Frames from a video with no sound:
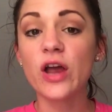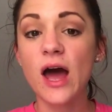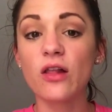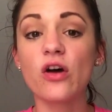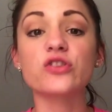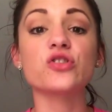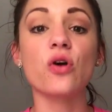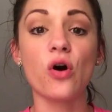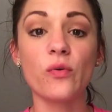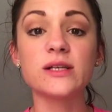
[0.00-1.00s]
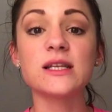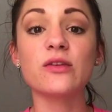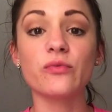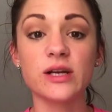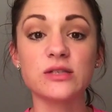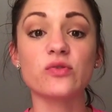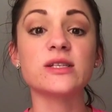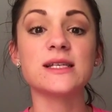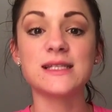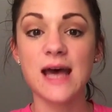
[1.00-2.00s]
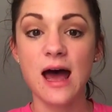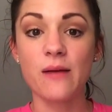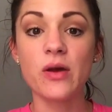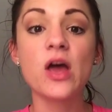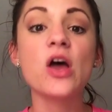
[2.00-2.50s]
catalogs are always in the resources tab.